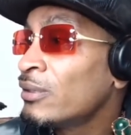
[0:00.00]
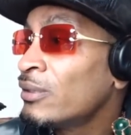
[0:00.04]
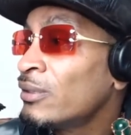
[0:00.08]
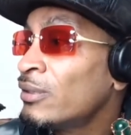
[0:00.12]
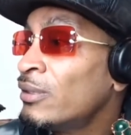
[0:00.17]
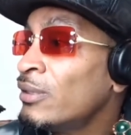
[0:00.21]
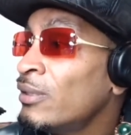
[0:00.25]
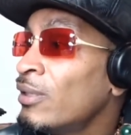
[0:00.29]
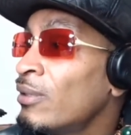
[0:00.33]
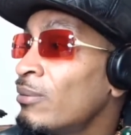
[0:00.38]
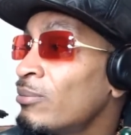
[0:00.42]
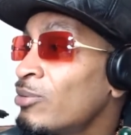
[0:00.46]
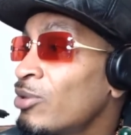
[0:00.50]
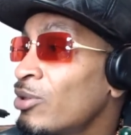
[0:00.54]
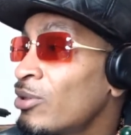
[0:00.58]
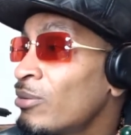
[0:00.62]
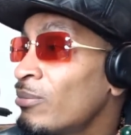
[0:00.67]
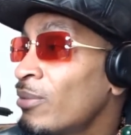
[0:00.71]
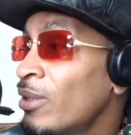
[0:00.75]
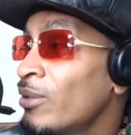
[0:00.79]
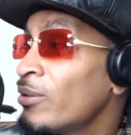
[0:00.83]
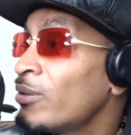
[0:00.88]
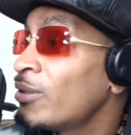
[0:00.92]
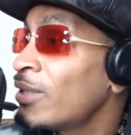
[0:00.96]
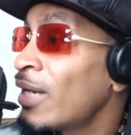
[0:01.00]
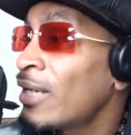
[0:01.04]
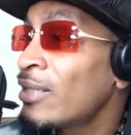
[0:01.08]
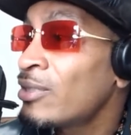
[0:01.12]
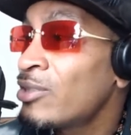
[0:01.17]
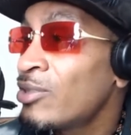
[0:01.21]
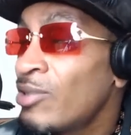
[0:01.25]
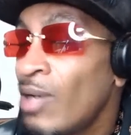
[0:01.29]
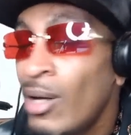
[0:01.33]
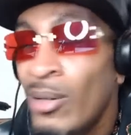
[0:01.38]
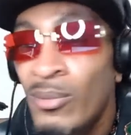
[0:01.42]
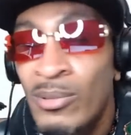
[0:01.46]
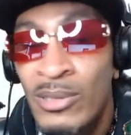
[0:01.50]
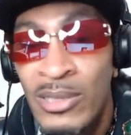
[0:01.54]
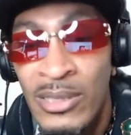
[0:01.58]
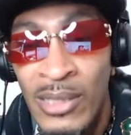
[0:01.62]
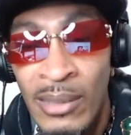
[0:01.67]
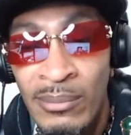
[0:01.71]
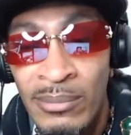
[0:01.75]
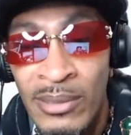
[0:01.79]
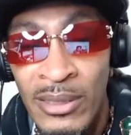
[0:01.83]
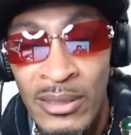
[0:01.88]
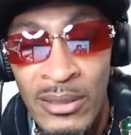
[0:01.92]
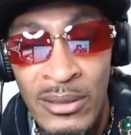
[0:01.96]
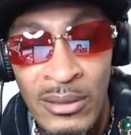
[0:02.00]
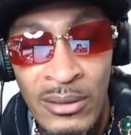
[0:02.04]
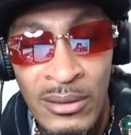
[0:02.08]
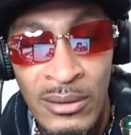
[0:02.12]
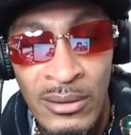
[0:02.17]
You know what I'm talking about? You got to start with something.